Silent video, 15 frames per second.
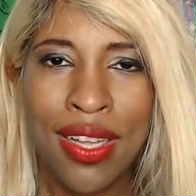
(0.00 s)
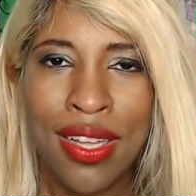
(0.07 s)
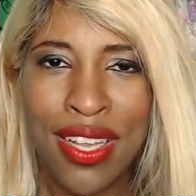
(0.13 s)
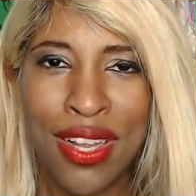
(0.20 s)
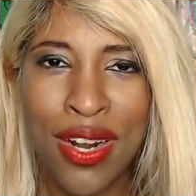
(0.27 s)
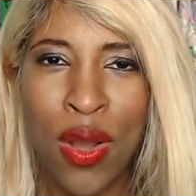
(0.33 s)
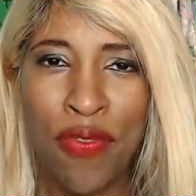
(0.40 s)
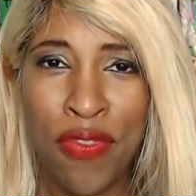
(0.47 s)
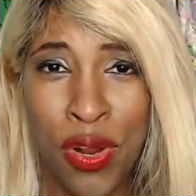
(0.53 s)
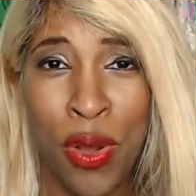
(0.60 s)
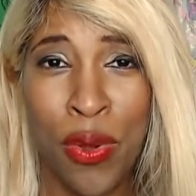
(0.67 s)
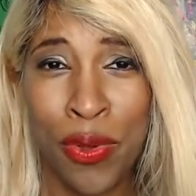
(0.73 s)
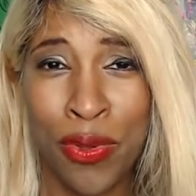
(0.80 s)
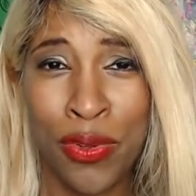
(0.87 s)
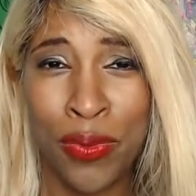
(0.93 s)
You know, if you
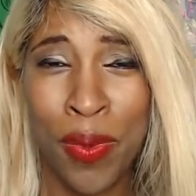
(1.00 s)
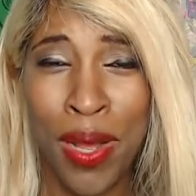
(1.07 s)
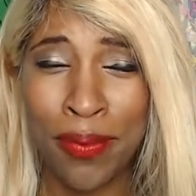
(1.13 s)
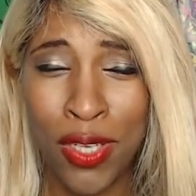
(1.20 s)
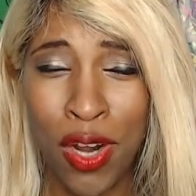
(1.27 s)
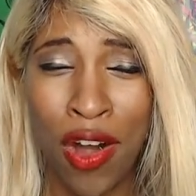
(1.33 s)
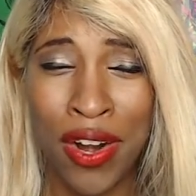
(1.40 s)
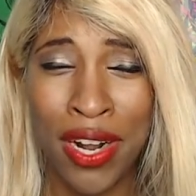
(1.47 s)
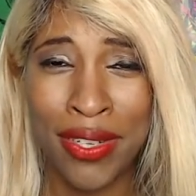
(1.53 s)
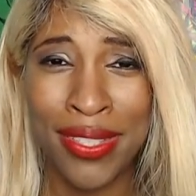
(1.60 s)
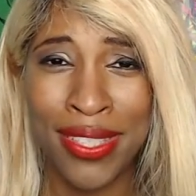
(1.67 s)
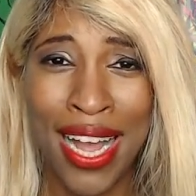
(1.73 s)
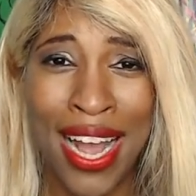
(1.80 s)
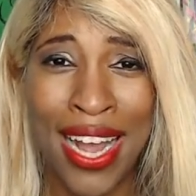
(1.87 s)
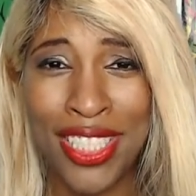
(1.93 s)
know Goosebumps, R.L.
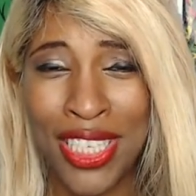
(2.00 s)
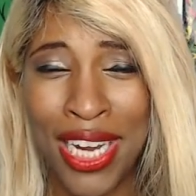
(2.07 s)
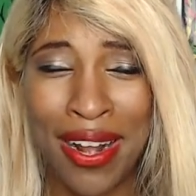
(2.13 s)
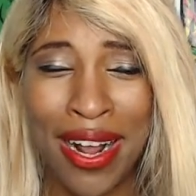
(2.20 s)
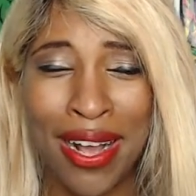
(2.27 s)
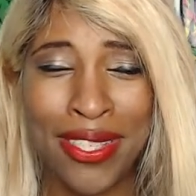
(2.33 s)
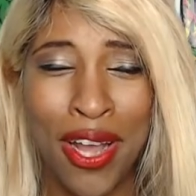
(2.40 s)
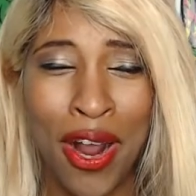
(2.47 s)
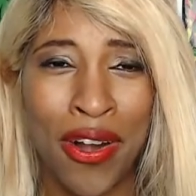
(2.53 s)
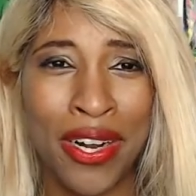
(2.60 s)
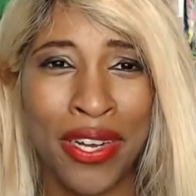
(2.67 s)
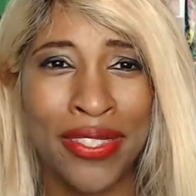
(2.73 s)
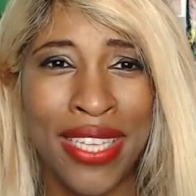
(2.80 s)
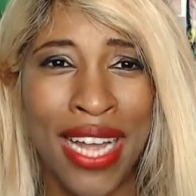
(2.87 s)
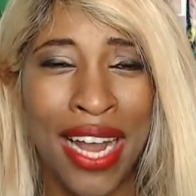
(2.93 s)
Stine, shout out to
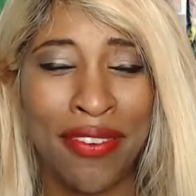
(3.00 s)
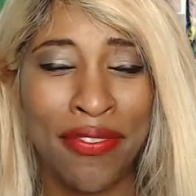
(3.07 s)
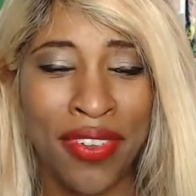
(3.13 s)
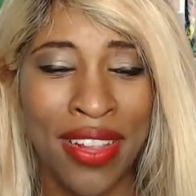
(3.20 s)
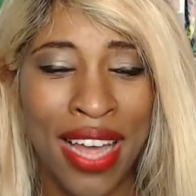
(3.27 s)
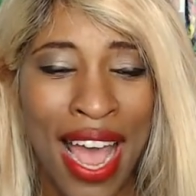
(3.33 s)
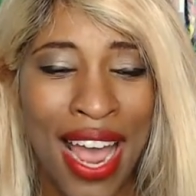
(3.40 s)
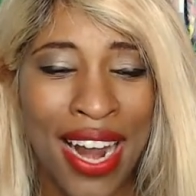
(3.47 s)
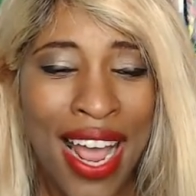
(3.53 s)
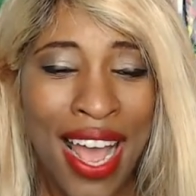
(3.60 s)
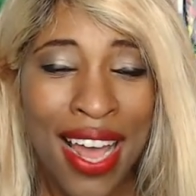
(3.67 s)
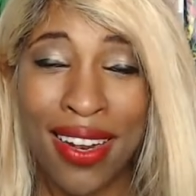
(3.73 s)
R.L. Stine for that.